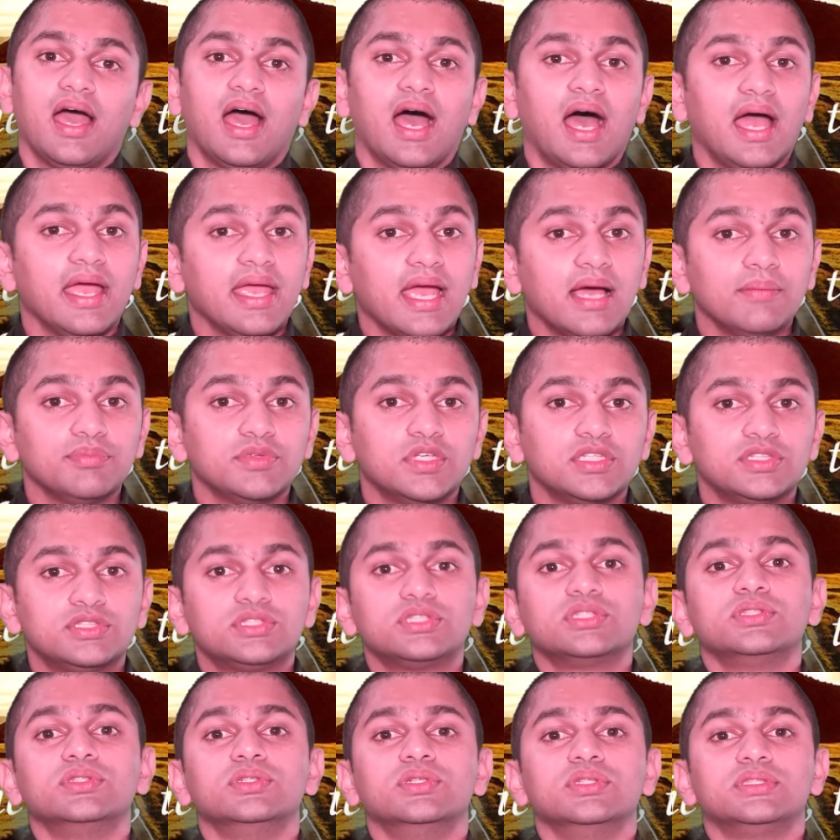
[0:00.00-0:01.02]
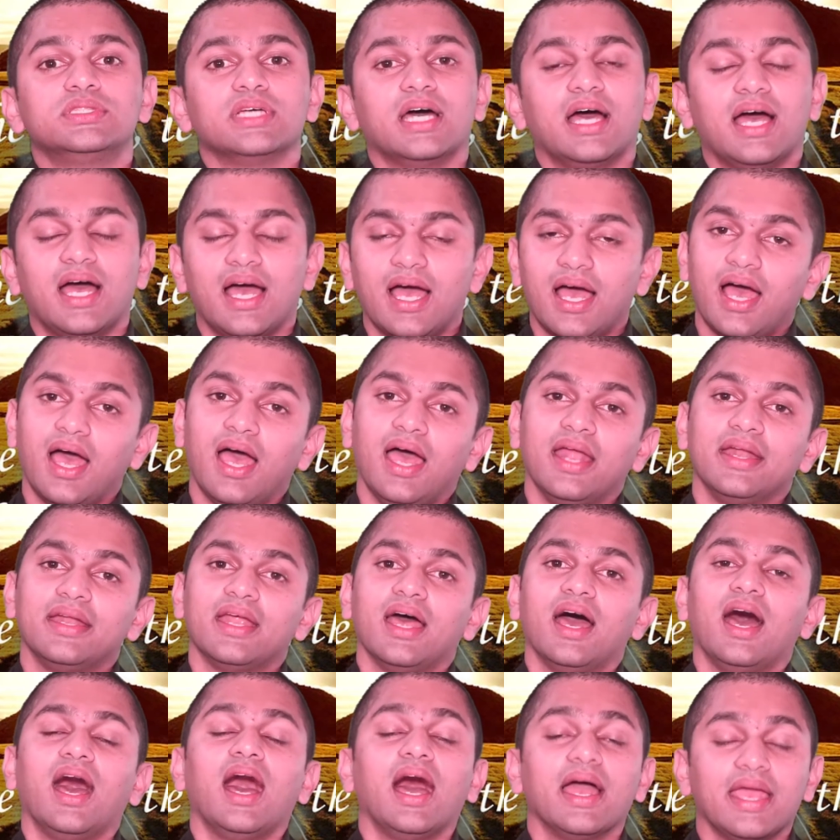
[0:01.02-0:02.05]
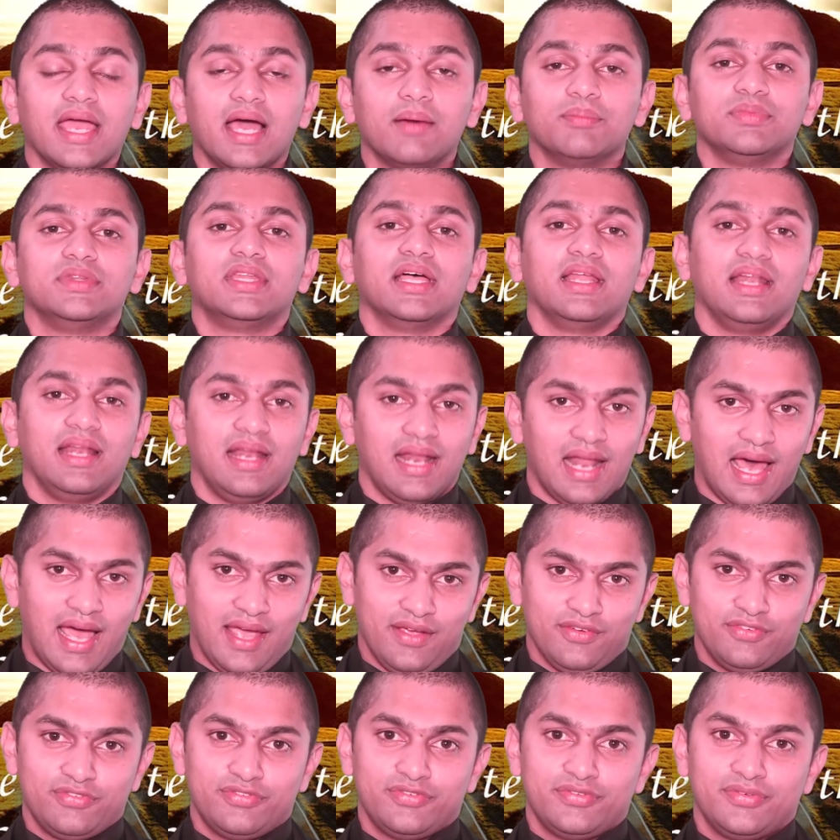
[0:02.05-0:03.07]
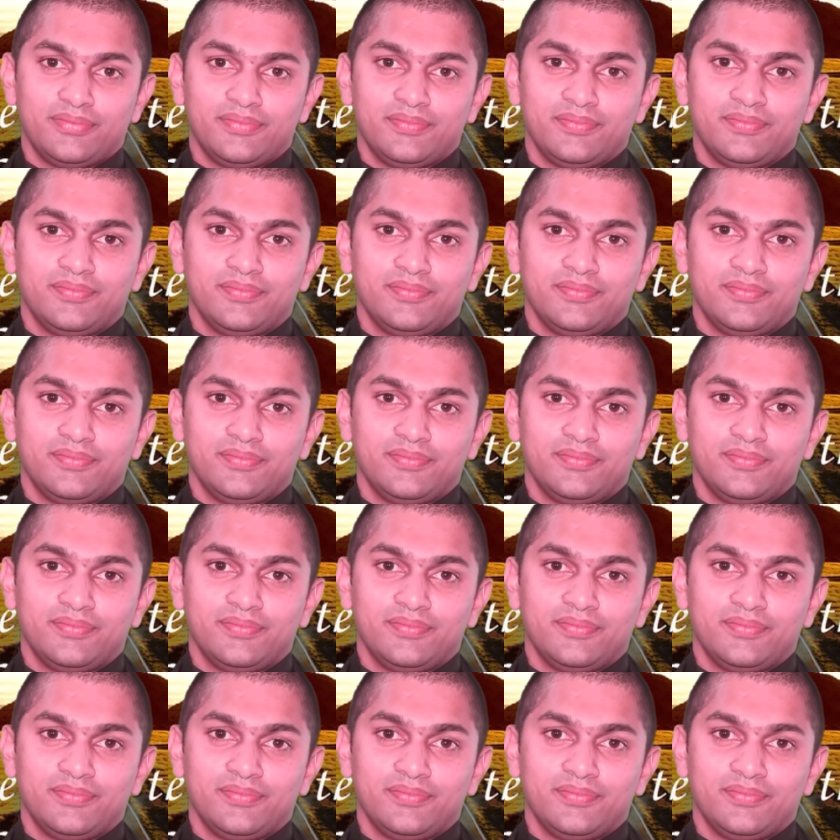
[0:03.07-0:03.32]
I am the truth, and I am the life.